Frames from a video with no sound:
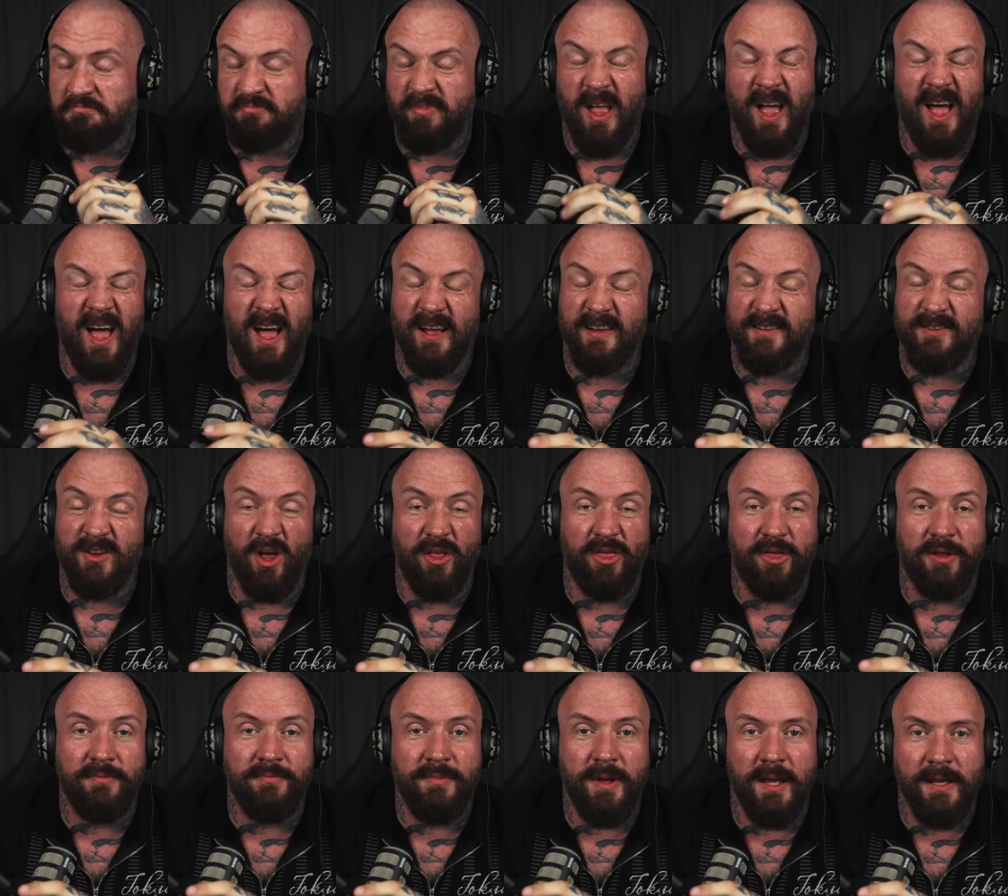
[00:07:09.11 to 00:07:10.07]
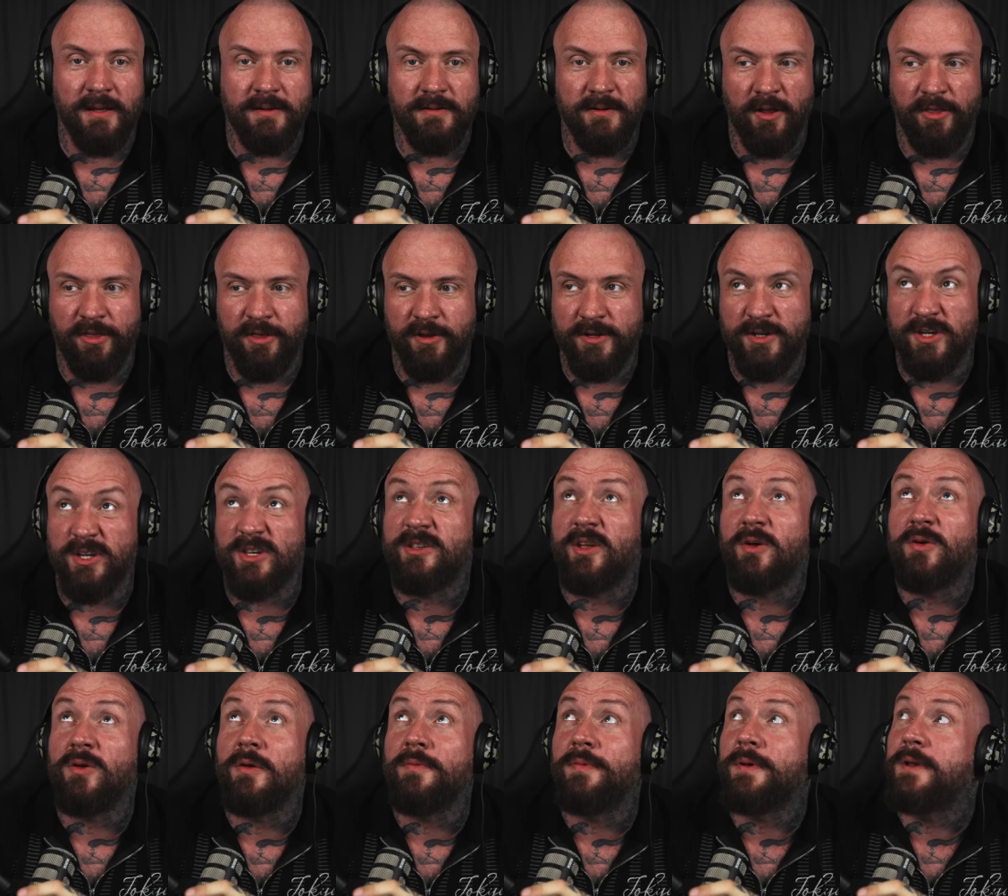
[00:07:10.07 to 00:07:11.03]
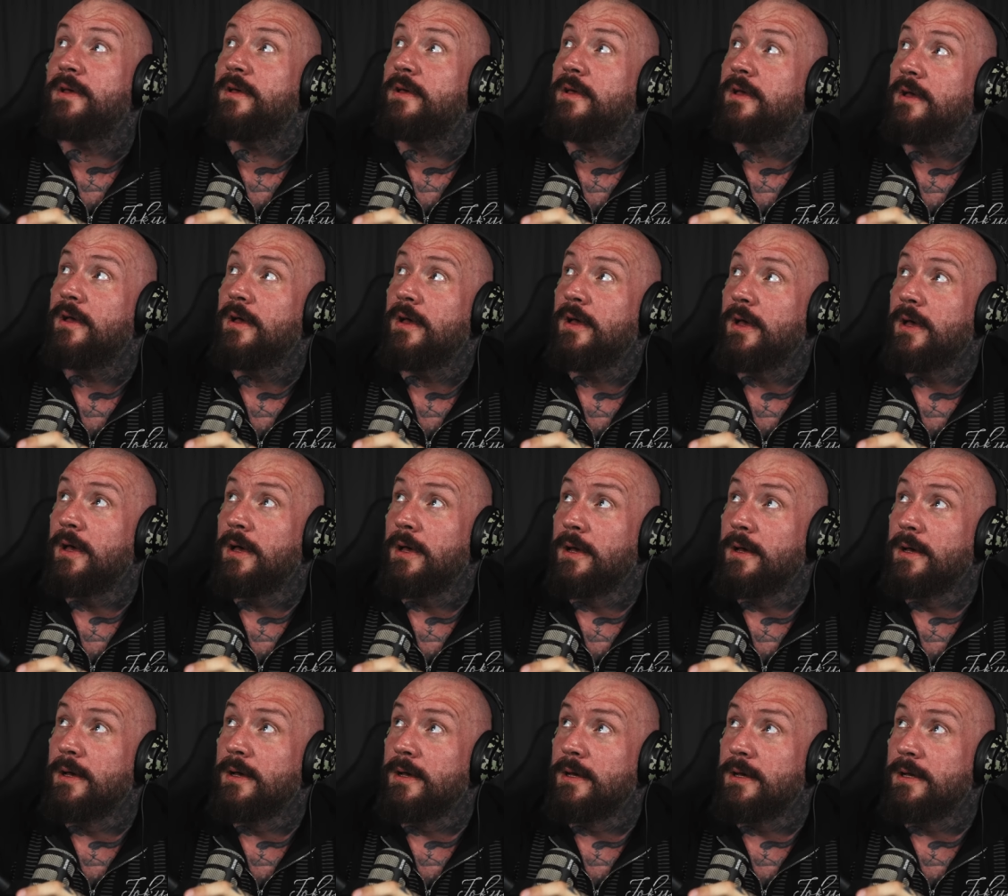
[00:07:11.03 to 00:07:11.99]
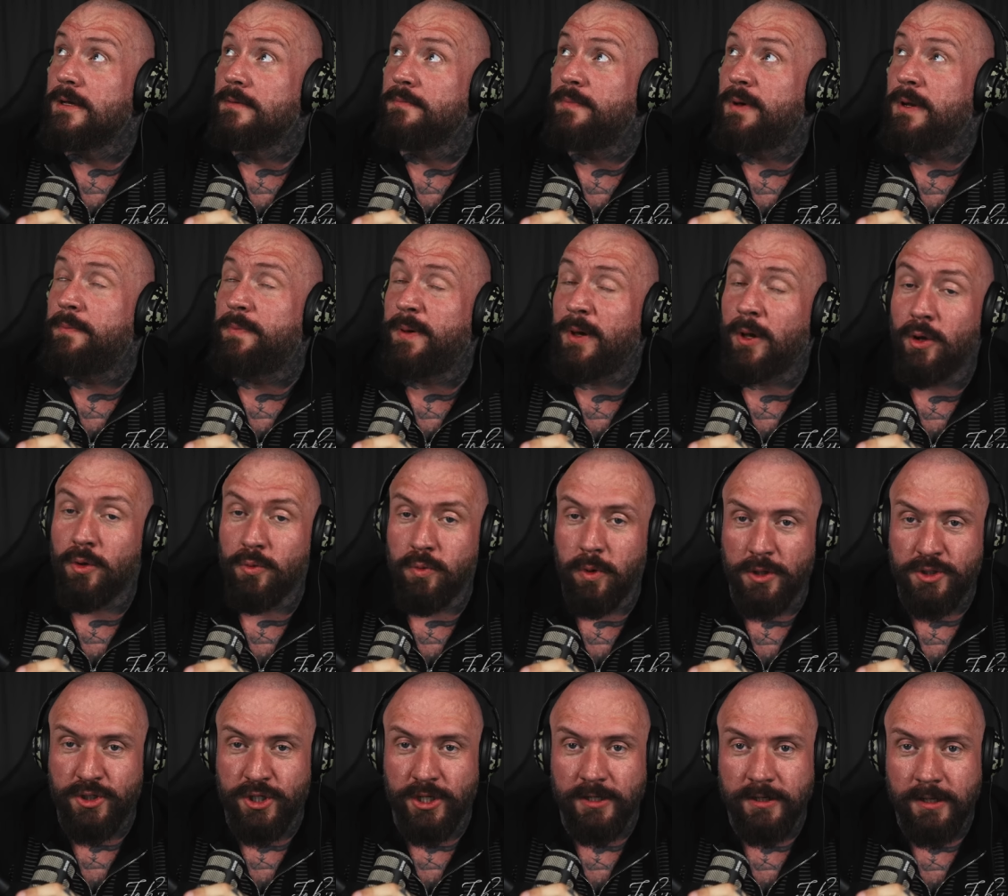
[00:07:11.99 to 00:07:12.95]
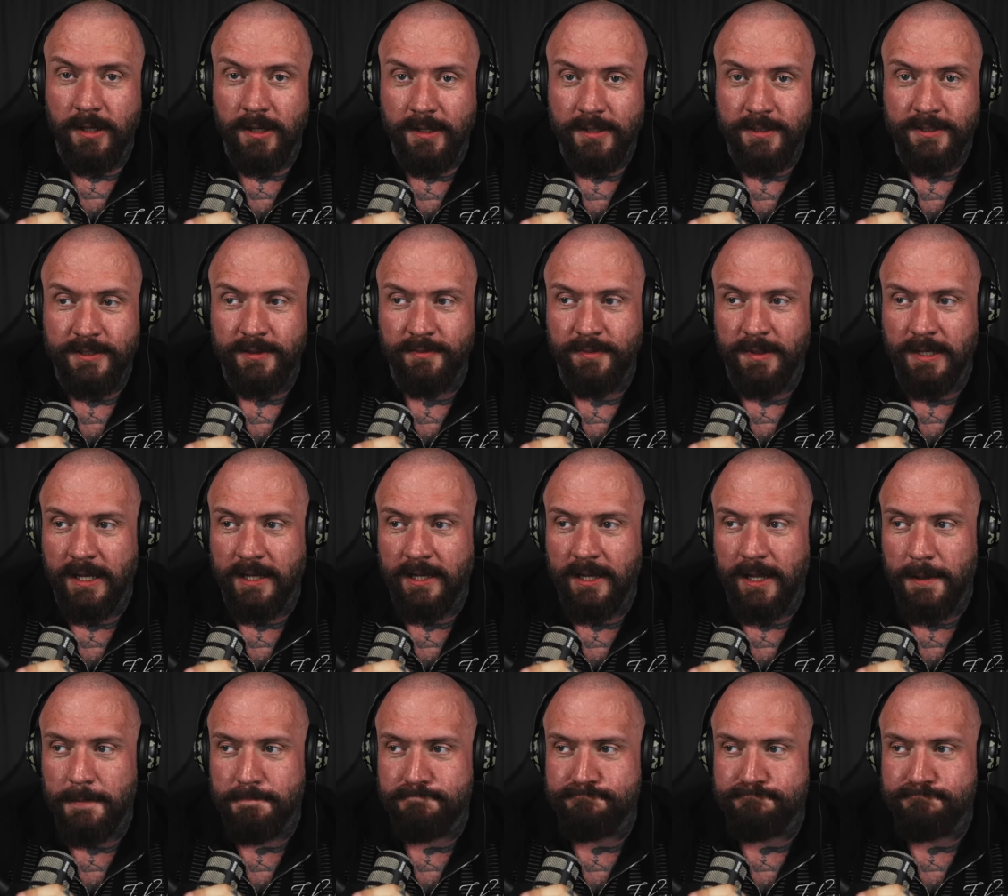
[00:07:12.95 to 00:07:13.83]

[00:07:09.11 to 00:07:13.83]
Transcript: Ah, nothing, mate. Nothing, just doing a bit of bird watching, something like that.